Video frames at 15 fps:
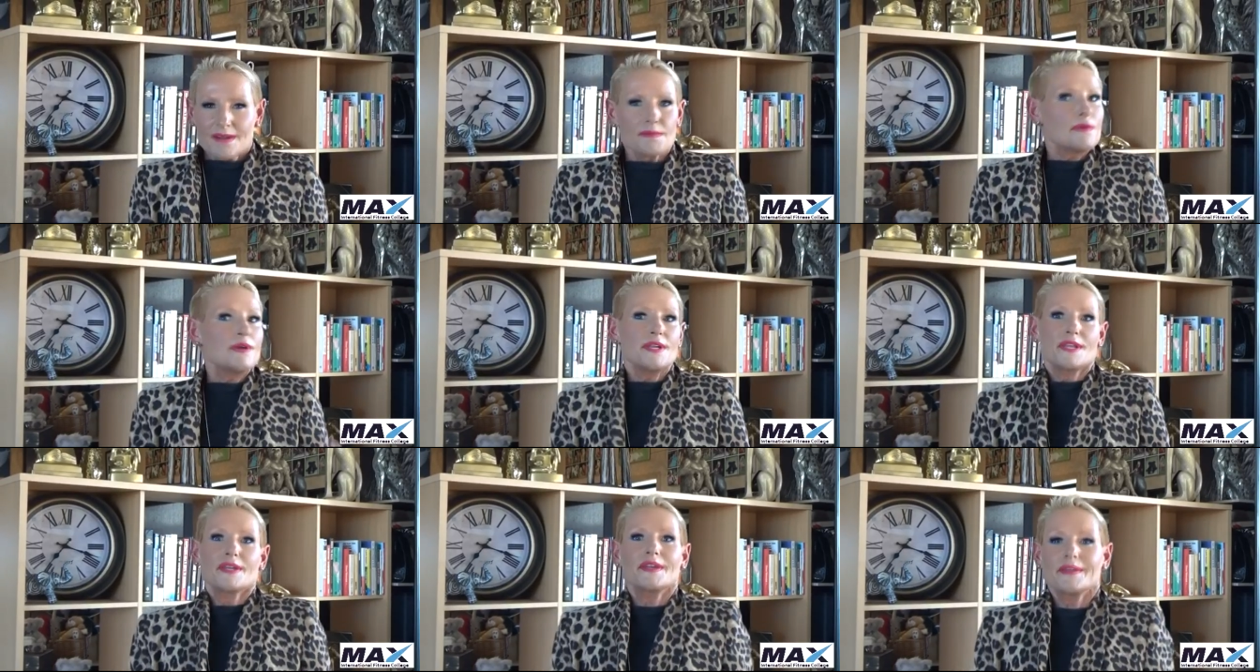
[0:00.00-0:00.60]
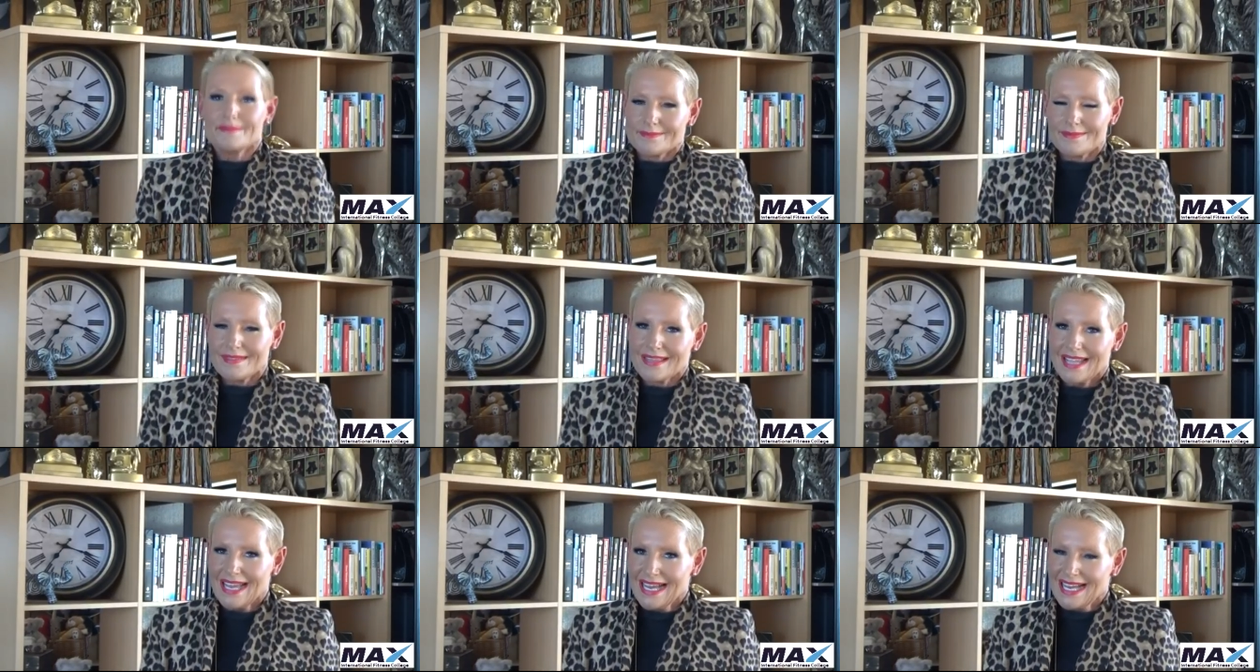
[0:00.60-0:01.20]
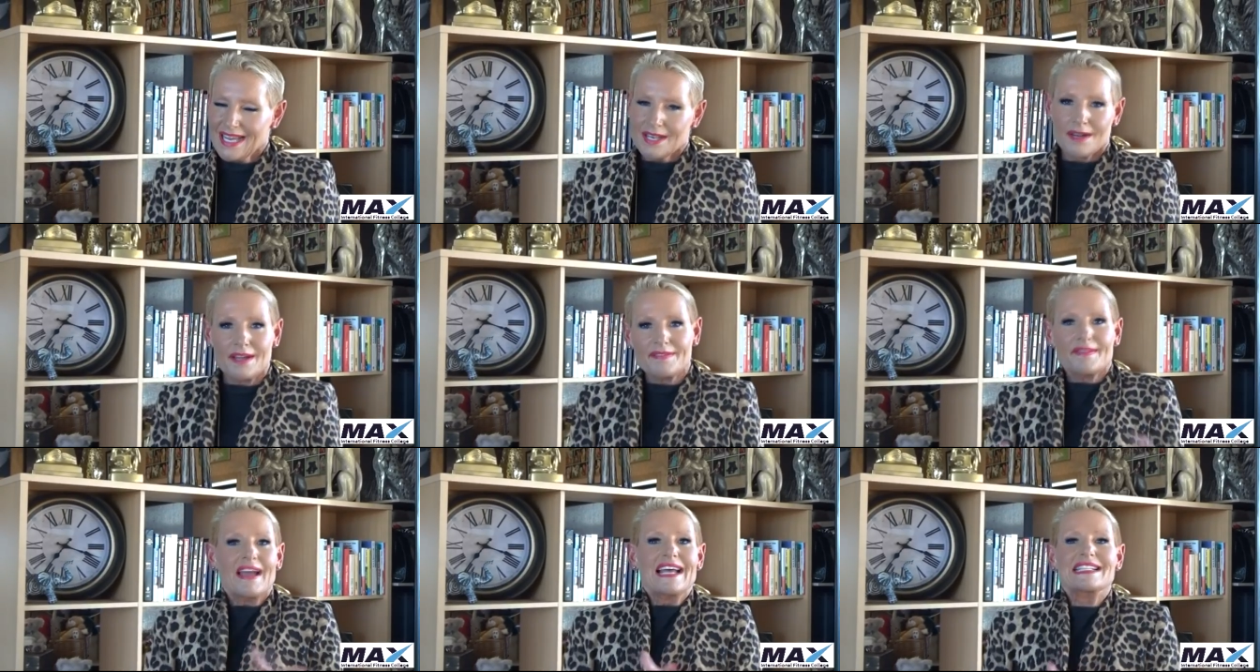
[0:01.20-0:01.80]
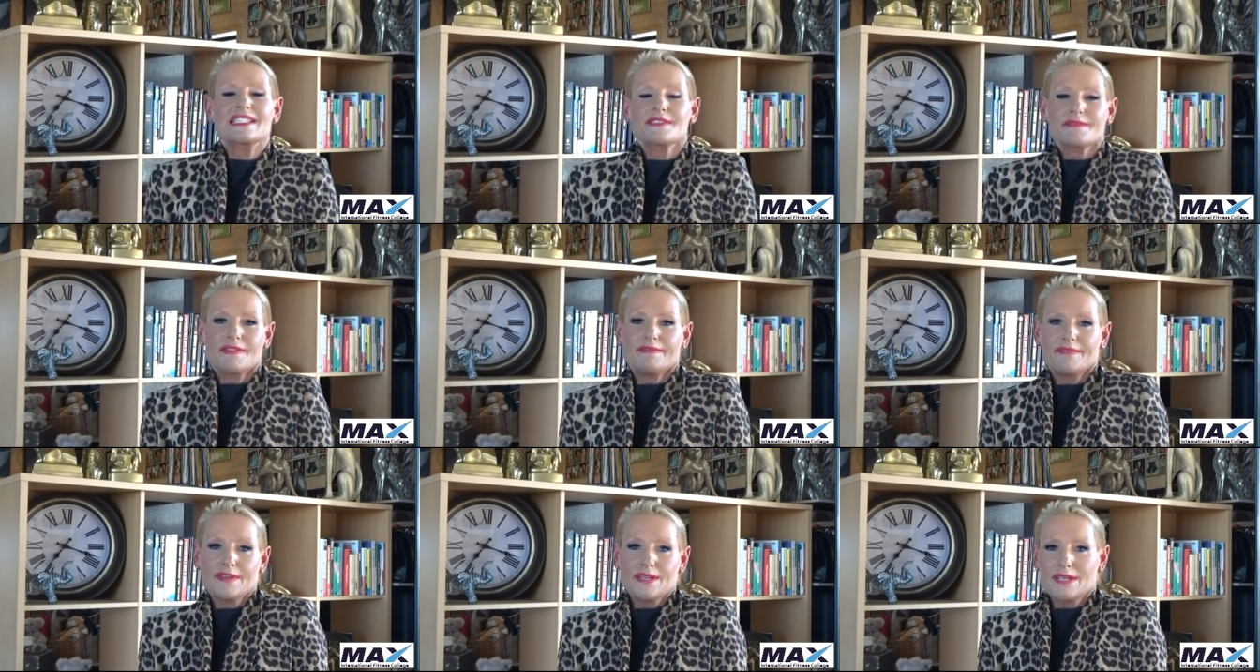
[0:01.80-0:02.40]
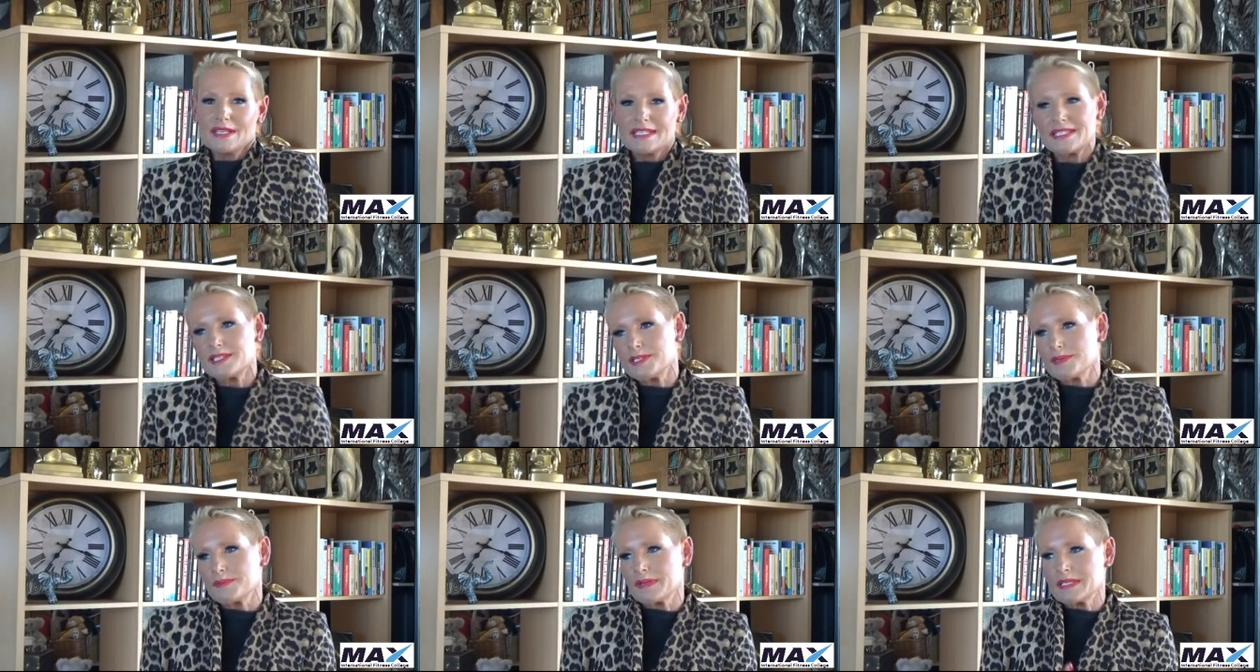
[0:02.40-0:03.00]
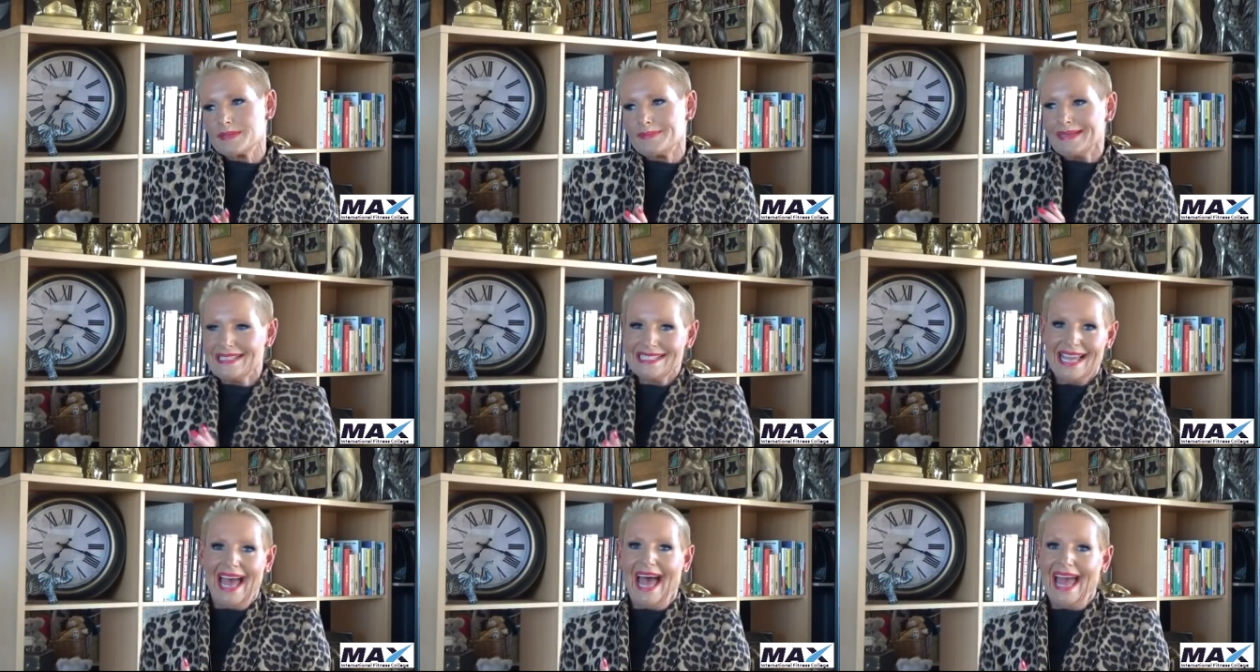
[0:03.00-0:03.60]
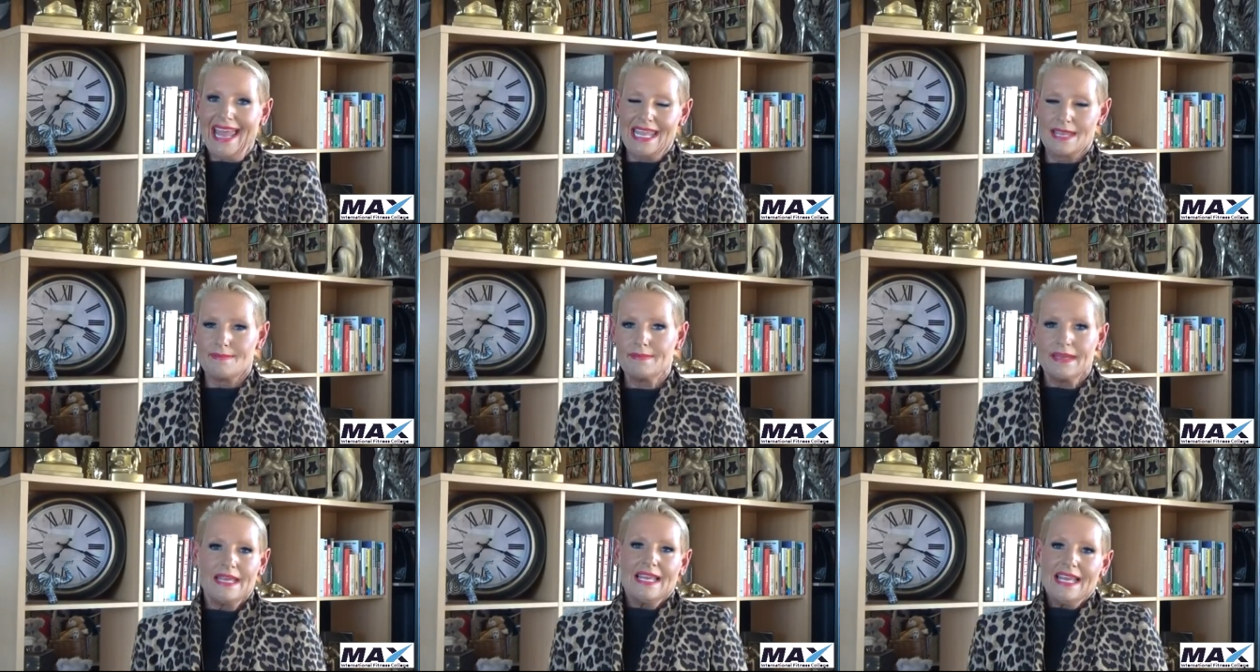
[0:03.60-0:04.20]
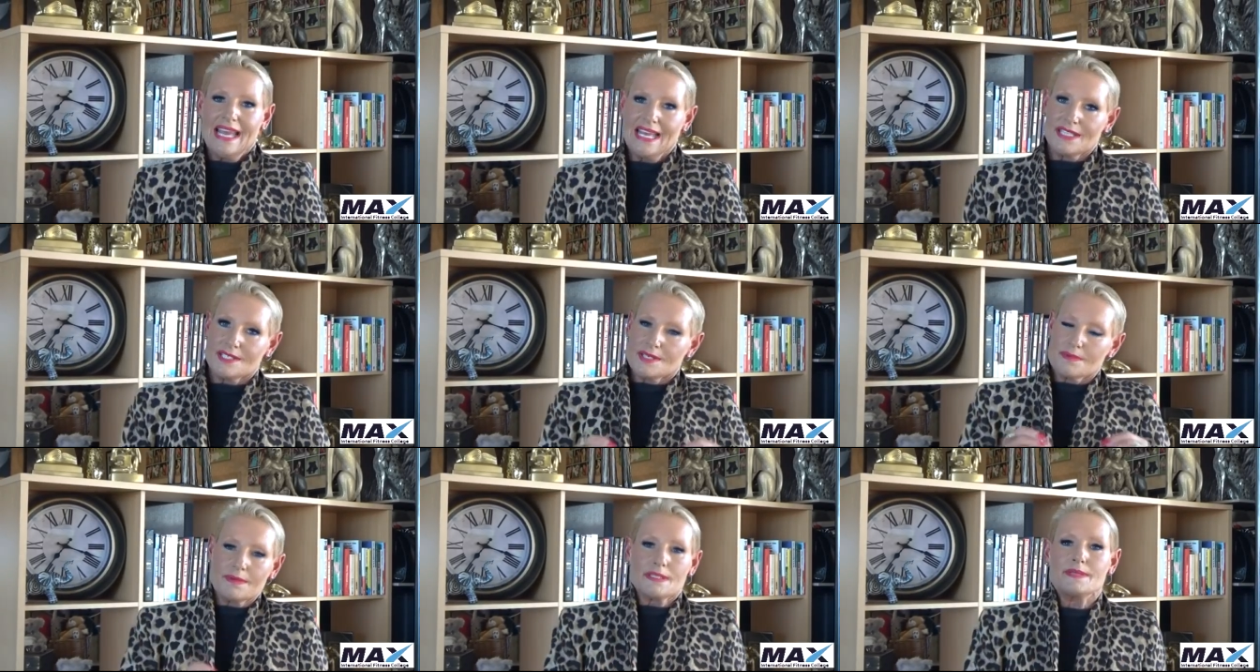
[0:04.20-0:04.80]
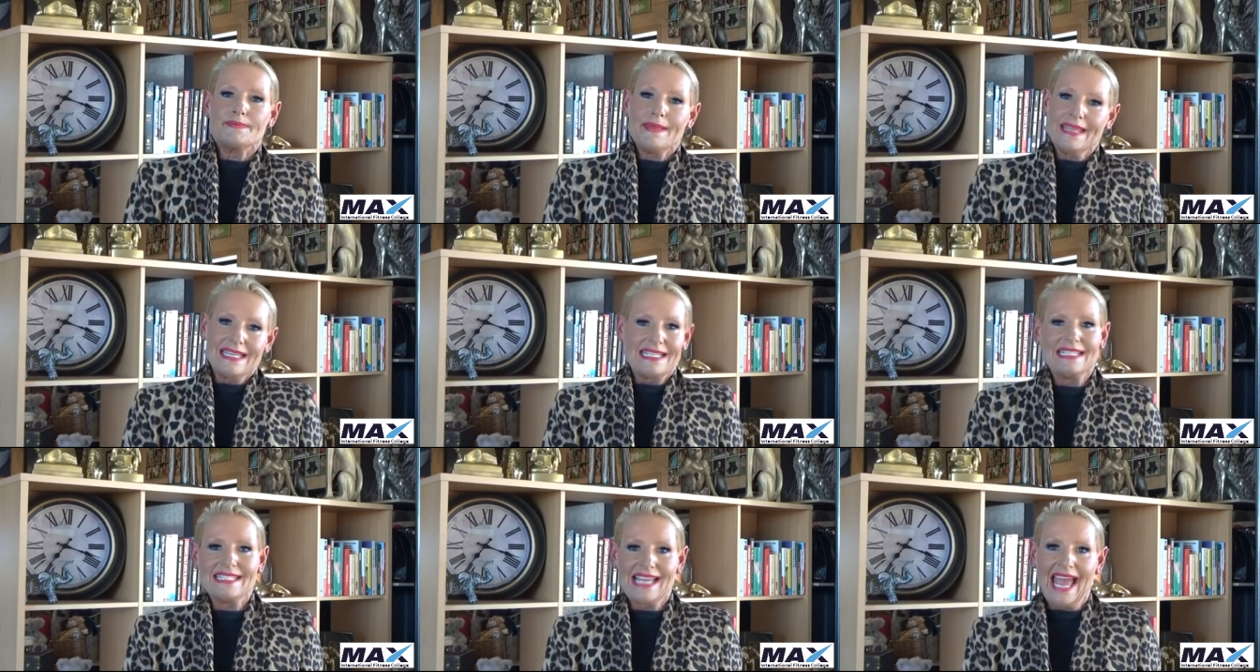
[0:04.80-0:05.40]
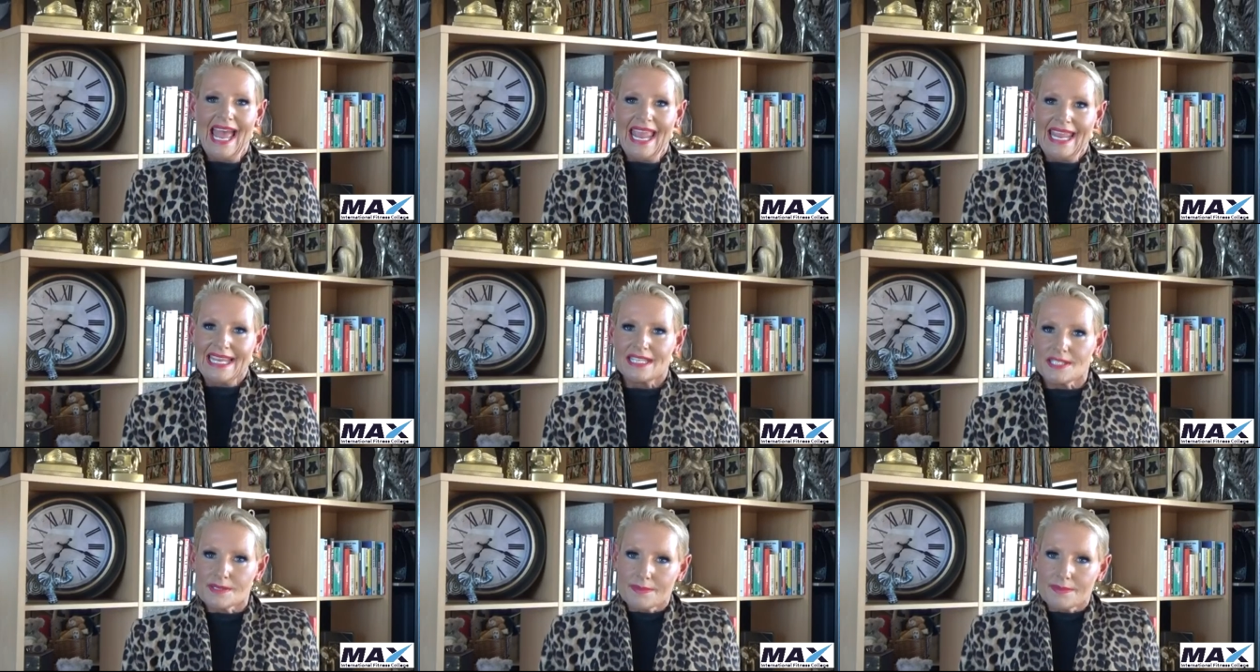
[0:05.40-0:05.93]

Were you? Uh, and if I ask the reverse, do you want to be tame and do you want to be contained?